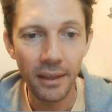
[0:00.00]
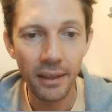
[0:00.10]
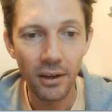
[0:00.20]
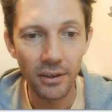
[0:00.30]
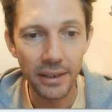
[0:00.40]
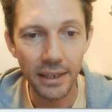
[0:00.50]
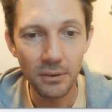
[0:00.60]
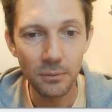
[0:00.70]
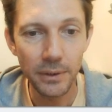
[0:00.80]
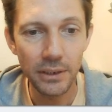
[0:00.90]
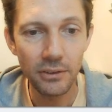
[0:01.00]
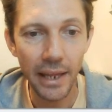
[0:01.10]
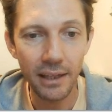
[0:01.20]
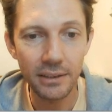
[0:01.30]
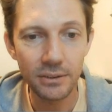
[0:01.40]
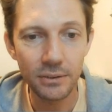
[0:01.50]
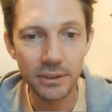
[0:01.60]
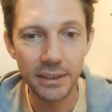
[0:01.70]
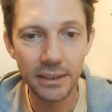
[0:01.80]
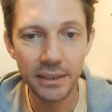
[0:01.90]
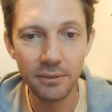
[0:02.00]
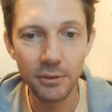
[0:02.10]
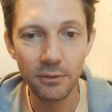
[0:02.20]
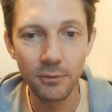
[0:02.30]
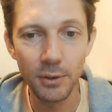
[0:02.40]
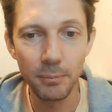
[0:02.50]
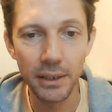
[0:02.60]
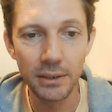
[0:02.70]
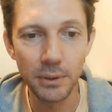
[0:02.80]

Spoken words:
Okay, we don't outsource the delivery of your mails.